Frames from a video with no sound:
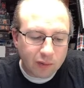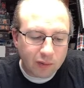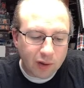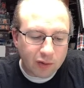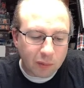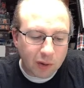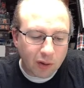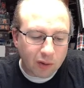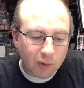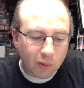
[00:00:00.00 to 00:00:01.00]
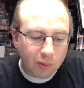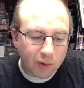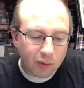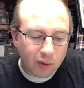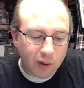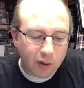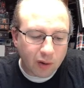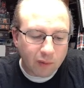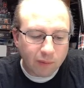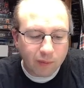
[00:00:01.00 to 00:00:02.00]
He's going to be all cold and green here.
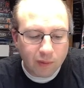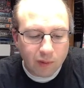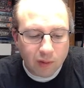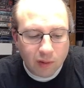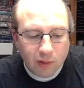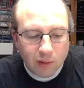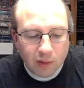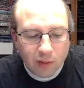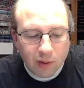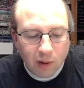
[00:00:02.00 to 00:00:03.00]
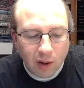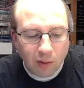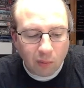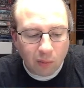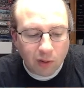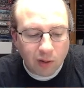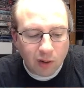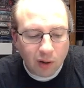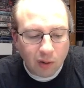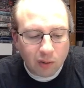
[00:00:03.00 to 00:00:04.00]
I don't really
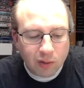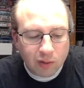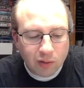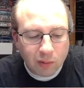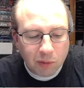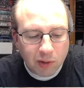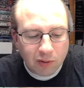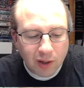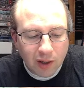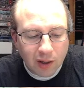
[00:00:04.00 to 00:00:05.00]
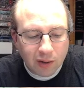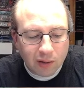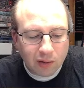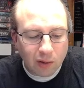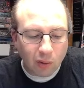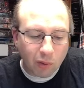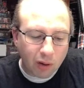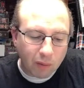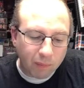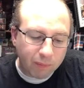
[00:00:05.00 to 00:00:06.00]
know. His could be his hand. Oh
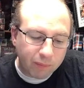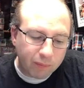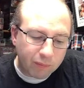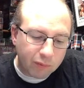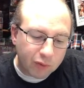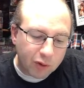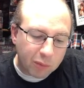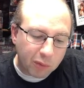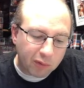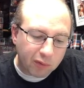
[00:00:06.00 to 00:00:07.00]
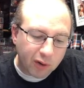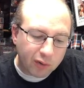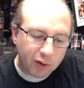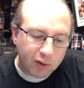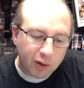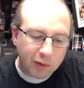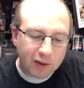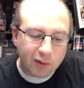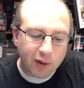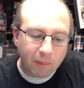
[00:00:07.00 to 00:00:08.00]
well. Could be real flesh right there. But
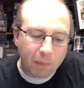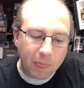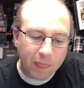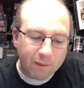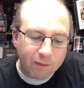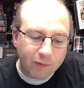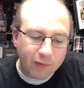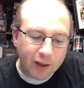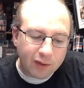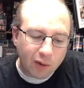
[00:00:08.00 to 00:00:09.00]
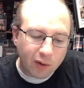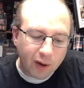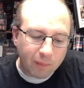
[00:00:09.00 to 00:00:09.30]
that's okay. That's okay.